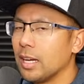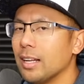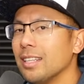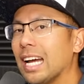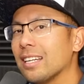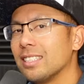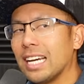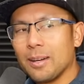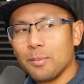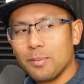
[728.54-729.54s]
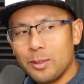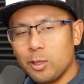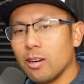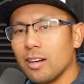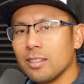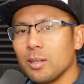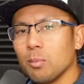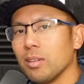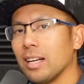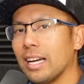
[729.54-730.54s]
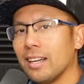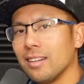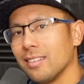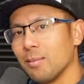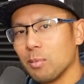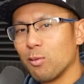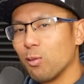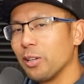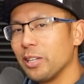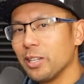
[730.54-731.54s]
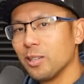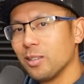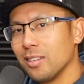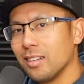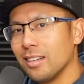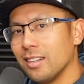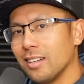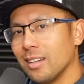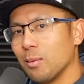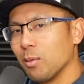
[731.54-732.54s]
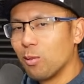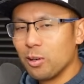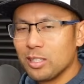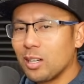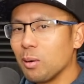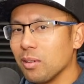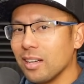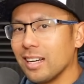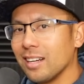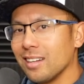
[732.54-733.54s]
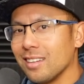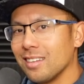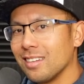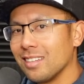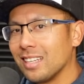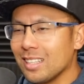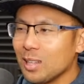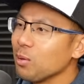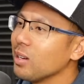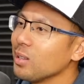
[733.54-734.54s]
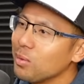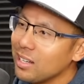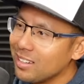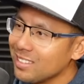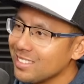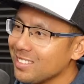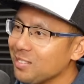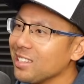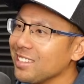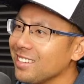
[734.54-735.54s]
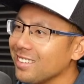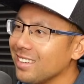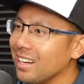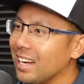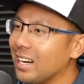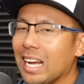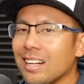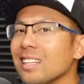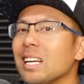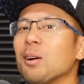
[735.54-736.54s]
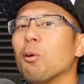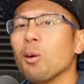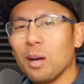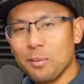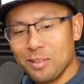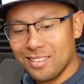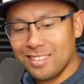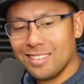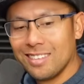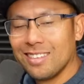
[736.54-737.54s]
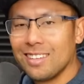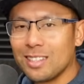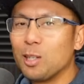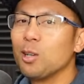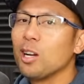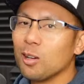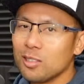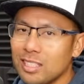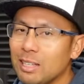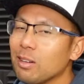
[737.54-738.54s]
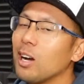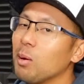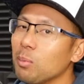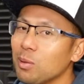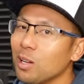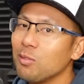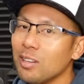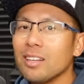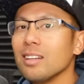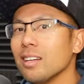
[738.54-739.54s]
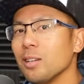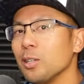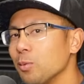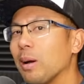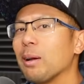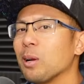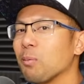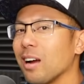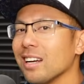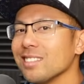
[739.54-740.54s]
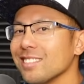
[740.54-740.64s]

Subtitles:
Next game, you go out there and play. Before you start playing, get the 3 other players with you and lead a warm up. Kudos. Leave a comment below if you might win a prize.